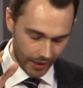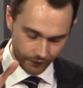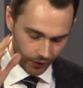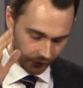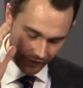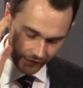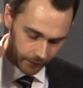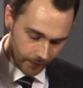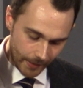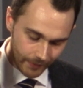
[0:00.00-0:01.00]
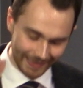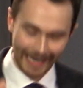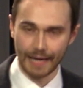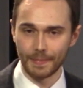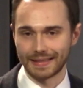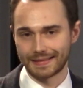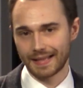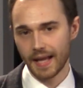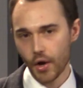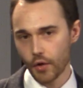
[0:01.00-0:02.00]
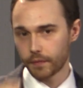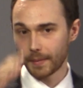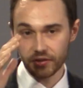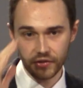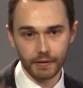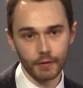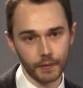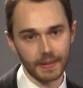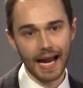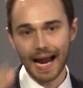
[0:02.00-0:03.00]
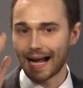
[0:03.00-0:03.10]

I've got to save up for my retirement, for my children.